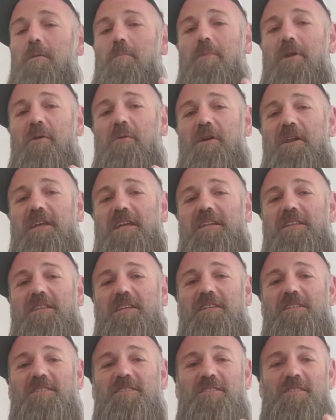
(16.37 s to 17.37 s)
But I want to get
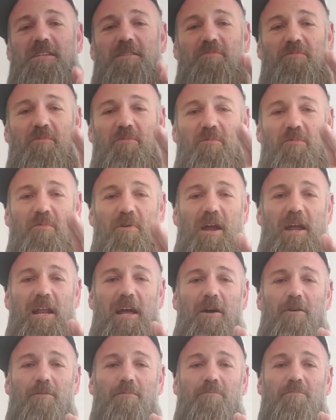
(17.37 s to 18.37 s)
this right
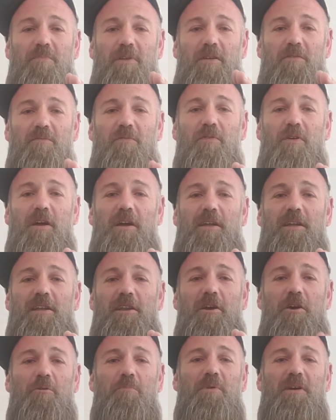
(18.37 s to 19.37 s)
out in front
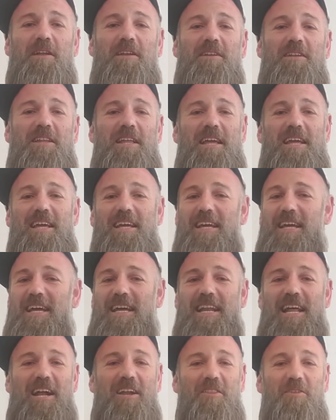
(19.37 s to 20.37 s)
and open
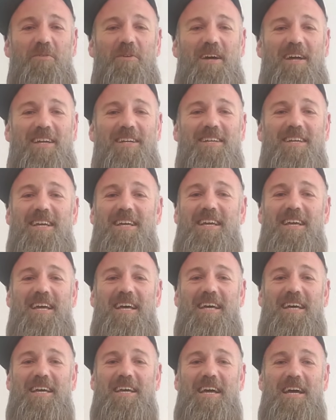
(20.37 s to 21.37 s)
and out of the way.
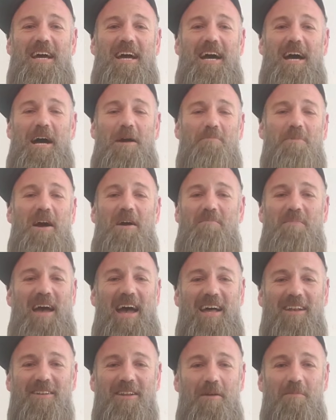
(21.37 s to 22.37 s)
I'm not
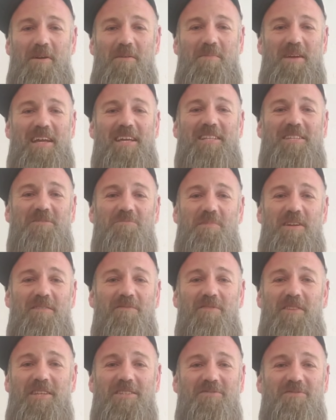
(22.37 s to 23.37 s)
mad. I'm not making
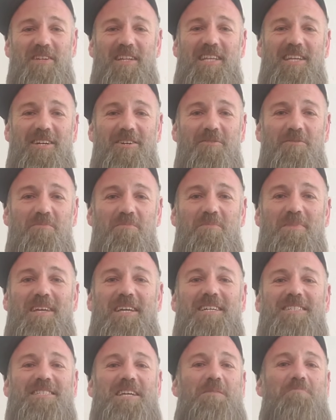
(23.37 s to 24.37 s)
this video
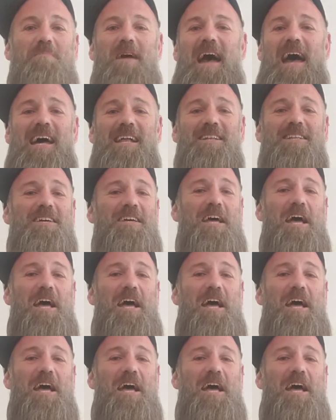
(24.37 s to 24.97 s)
because I'm mad.